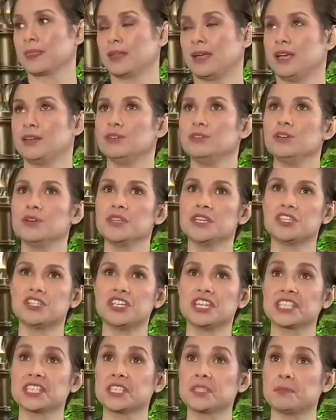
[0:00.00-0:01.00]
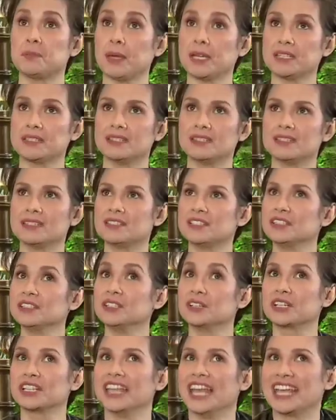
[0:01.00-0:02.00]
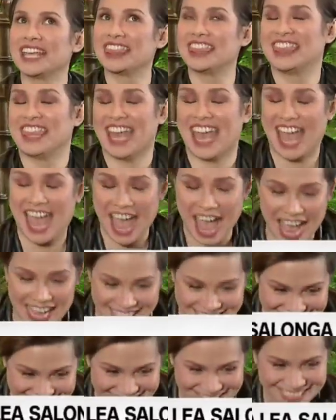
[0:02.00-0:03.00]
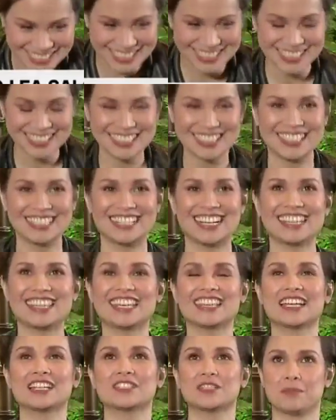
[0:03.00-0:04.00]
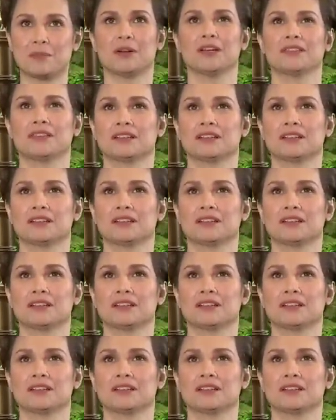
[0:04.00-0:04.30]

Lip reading: I don't know that she expected it to look like that. I think that's the part